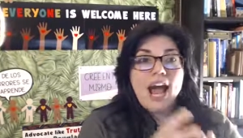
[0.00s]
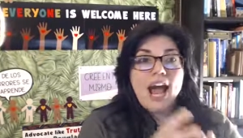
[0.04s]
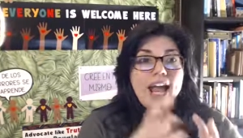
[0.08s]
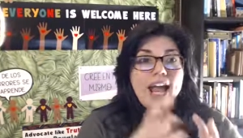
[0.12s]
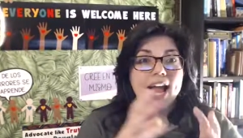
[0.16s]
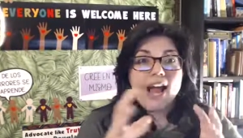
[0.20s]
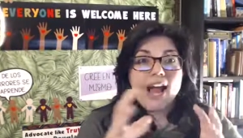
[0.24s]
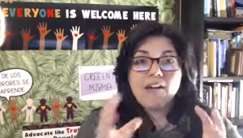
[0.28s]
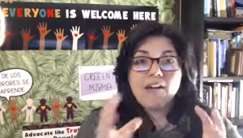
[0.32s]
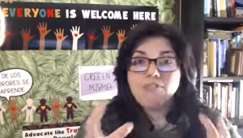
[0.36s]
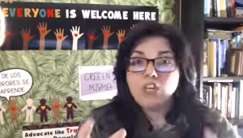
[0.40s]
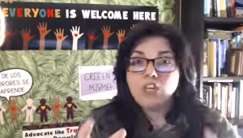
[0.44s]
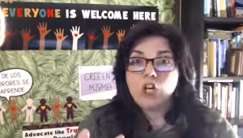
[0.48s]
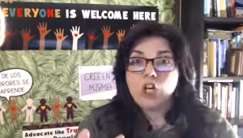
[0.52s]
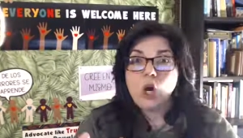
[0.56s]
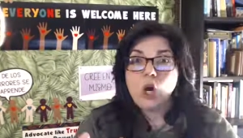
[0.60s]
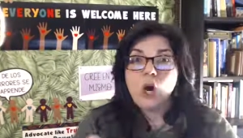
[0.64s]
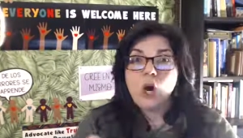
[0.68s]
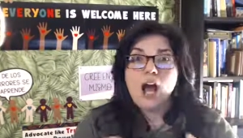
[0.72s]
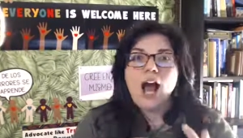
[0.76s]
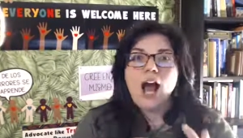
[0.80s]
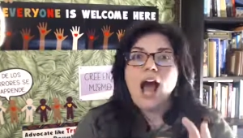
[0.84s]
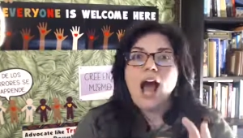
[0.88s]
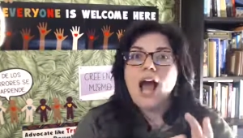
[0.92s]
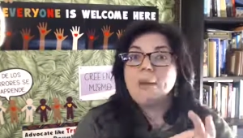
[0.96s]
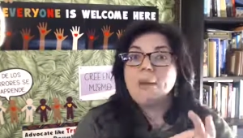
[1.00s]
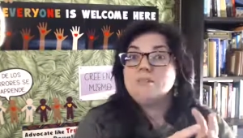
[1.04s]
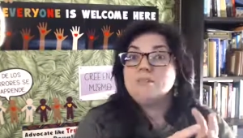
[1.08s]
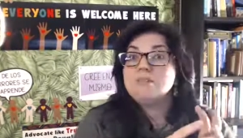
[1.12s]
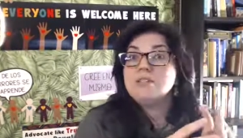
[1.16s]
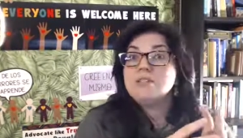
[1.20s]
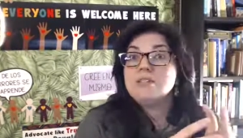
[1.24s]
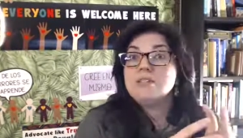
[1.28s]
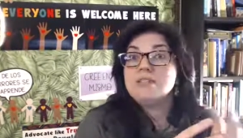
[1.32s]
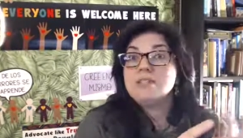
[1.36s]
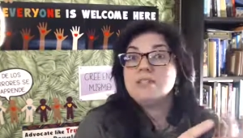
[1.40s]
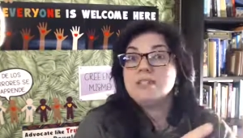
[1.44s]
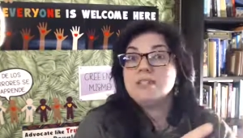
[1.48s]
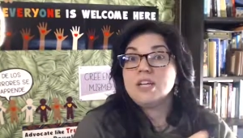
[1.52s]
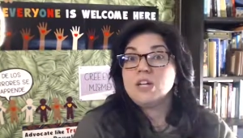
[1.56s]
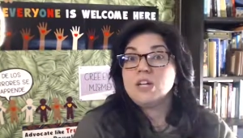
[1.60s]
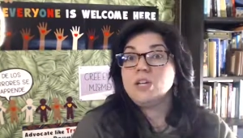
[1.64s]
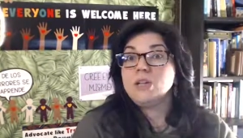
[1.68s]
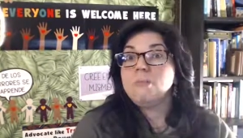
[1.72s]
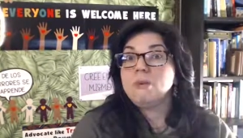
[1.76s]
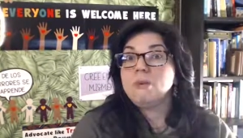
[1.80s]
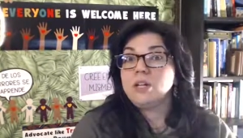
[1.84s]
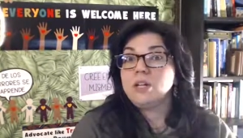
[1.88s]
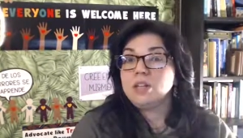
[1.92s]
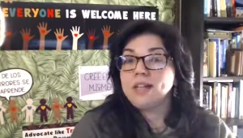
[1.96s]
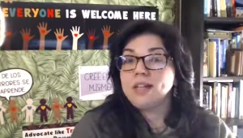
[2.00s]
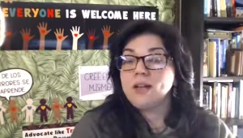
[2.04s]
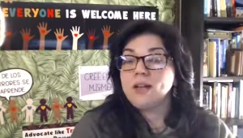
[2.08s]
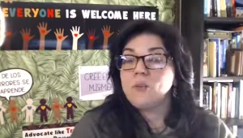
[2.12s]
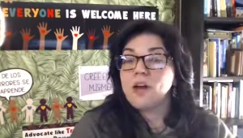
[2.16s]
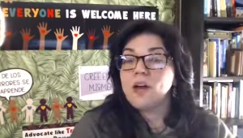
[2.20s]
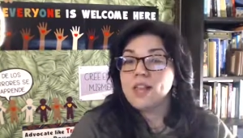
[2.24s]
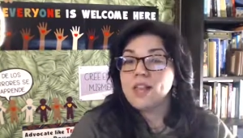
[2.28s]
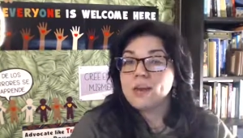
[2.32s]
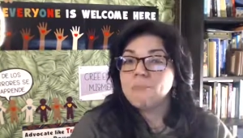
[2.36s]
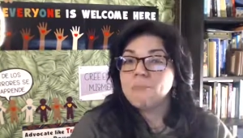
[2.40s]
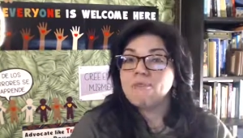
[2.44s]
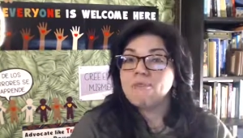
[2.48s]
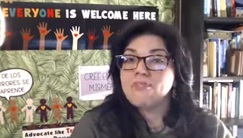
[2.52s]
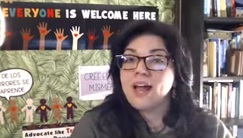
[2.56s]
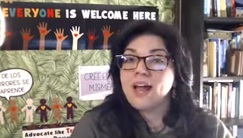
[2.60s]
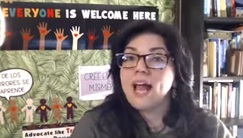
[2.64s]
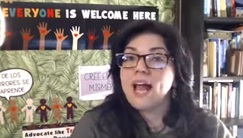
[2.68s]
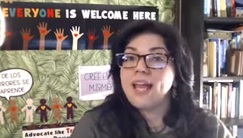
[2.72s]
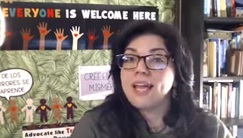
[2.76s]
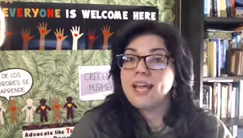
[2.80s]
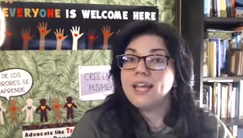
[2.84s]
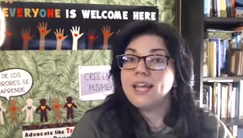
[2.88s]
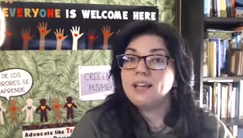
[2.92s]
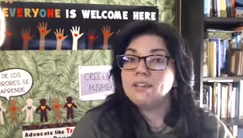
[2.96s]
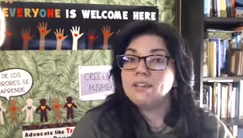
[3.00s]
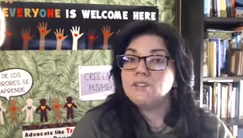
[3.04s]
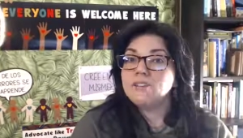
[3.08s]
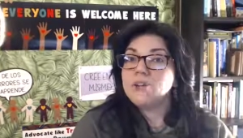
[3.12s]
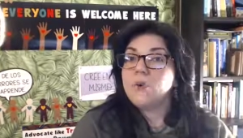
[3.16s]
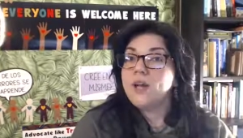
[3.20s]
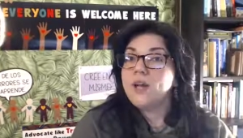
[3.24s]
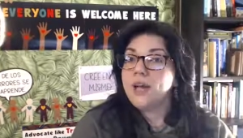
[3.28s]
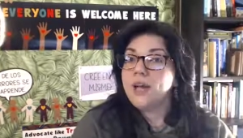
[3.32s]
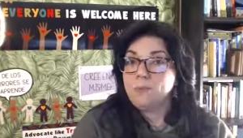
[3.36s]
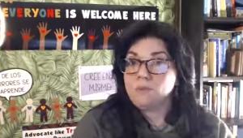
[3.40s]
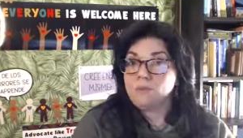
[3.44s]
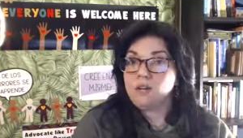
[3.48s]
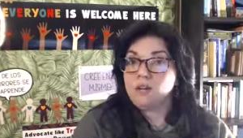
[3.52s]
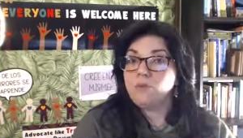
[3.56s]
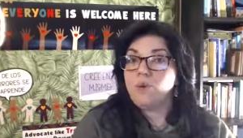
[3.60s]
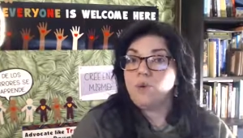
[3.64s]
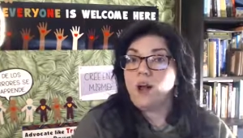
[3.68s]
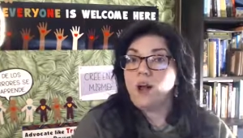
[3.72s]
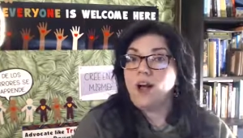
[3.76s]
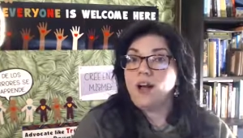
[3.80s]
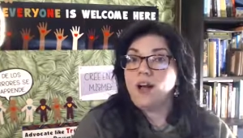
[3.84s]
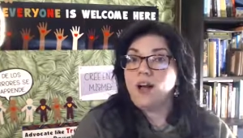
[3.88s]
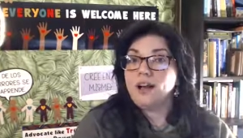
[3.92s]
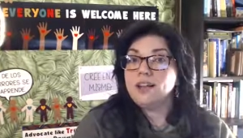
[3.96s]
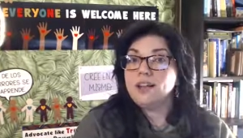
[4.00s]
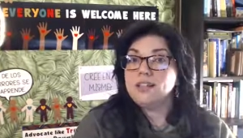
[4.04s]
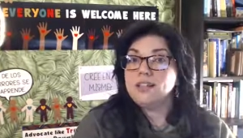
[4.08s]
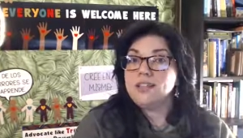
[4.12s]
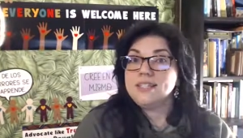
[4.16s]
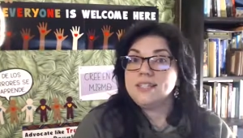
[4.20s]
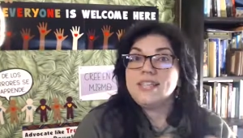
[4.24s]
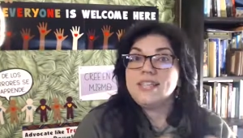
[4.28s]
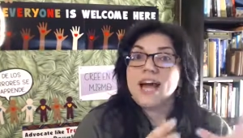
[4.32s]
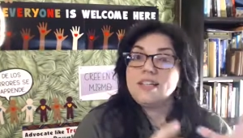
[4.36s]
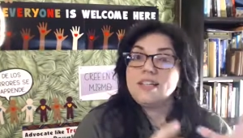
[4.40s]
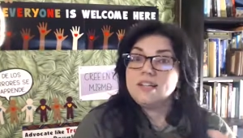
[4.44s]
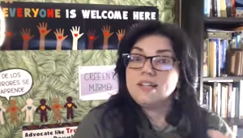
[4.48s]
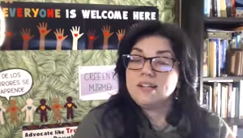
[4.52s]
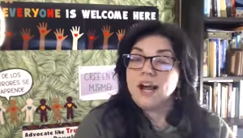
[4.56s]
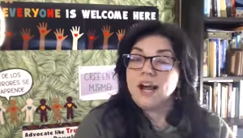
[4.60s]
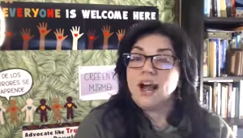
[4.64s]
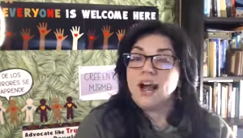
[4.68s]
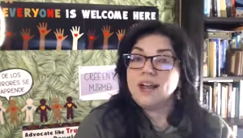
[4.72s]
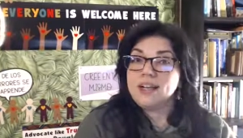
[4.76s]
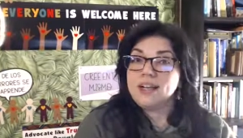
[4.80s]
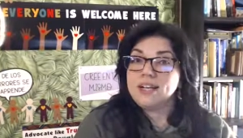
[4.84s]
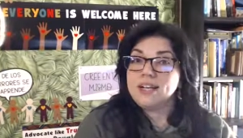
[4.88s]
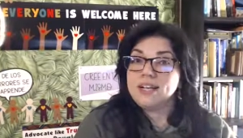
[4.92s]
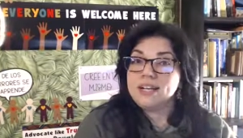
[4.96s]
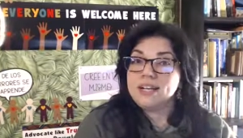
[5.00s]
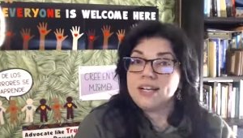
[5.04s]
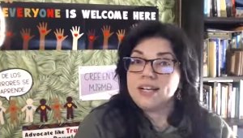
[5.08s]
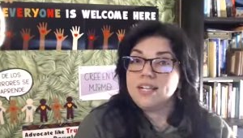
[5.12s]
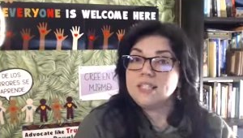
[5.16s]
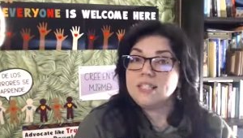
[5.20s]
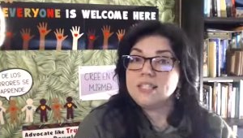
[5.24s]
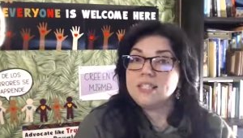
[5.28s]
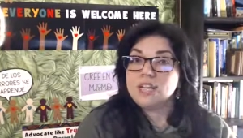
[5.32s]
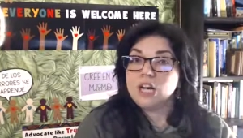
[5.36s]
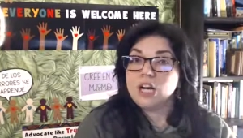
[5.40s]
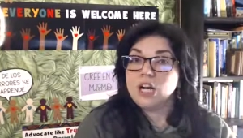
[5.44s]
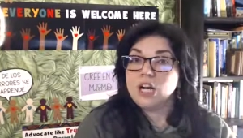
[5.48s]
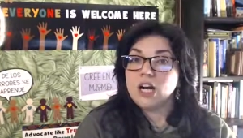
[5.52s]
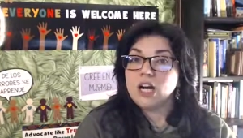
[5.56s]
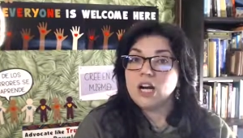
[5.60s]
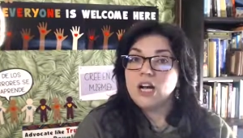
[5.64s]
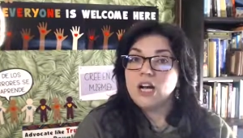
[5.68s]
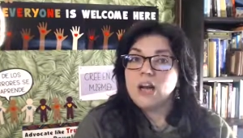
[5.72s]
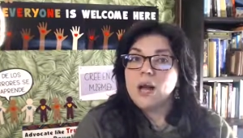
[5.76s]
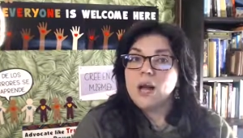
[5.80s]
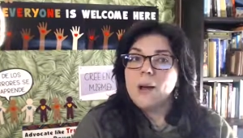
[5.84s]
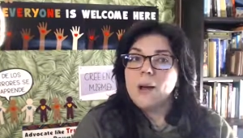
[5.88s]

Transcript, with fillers: I have, you know, I'm still building while I'm flying. Don't get me wrong. This hasn't gotten any easier.